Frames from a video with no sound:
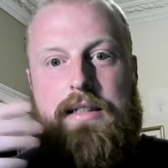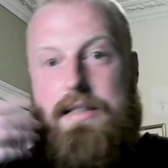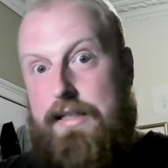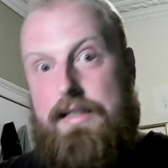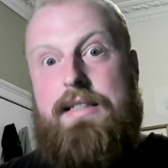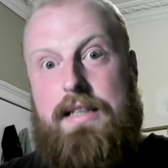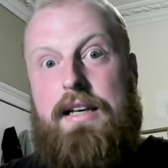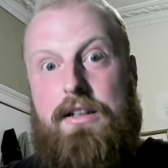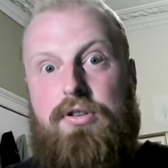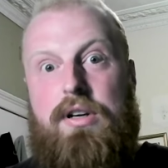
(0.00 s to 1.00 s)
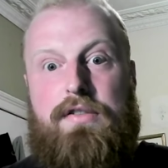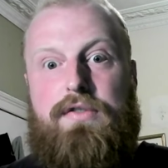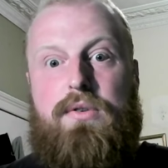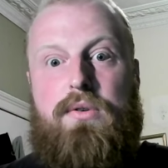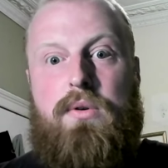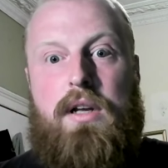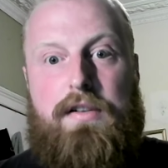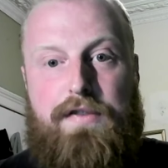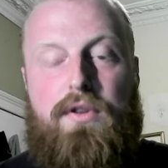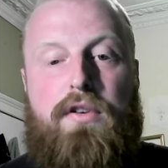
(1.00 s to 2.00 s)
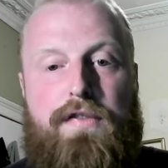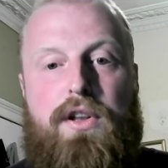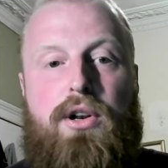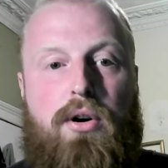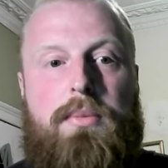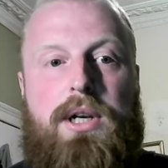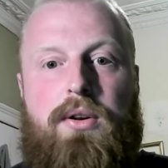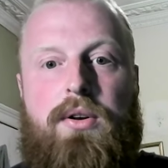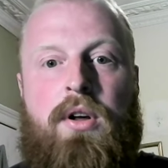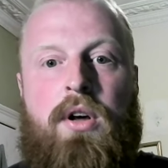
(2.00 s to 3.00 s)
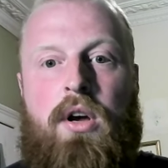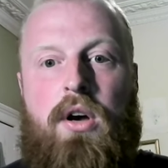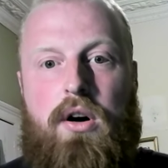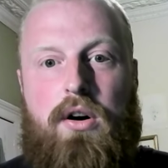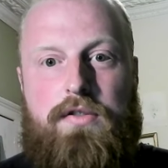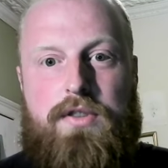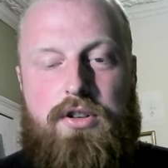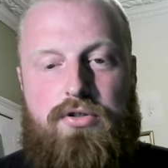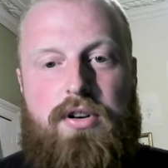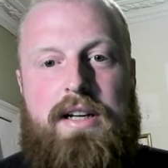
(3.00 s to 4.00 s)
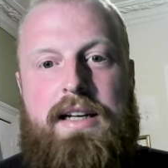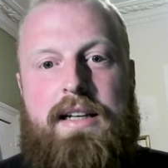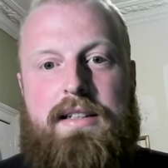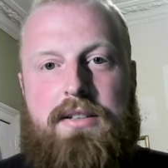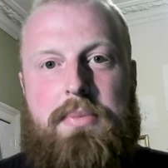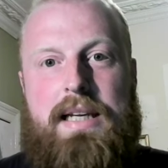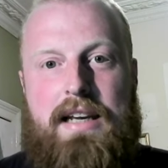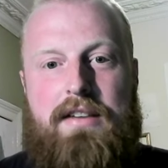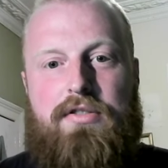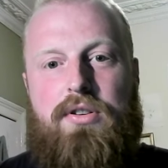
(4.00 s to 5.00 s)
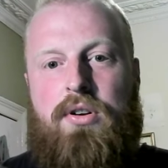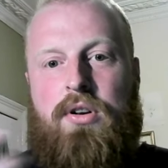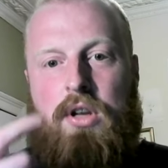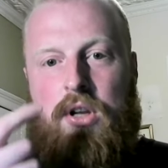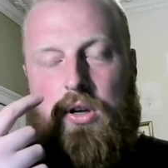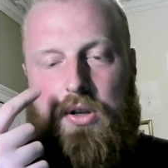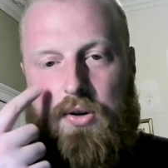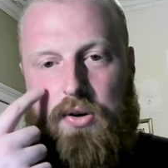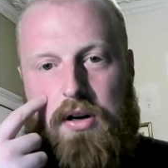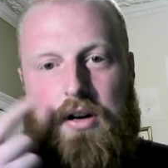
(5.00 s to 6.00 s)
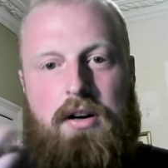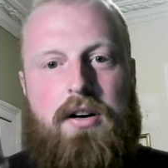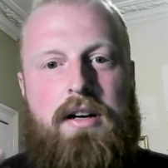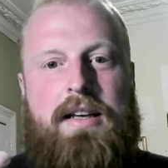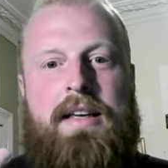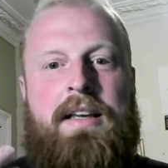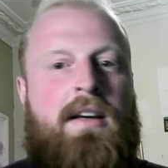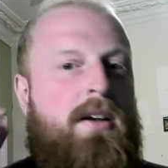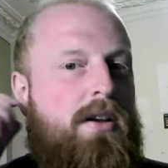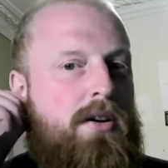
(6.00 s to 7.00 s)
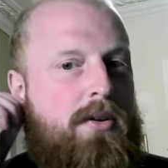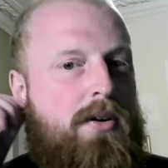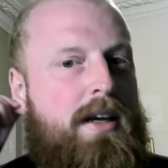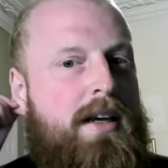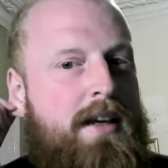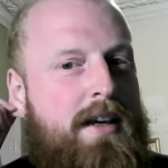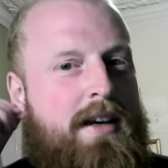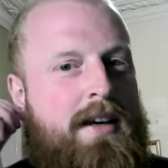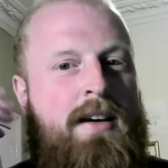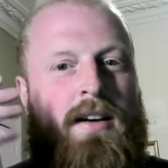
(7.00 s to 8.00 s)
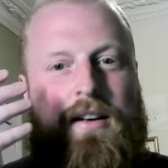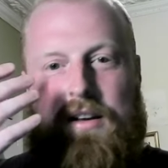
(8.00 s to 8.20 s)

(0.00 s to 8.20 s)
to see a tree fall, like for the phenomenon of the tree to be given, your eye, your ear,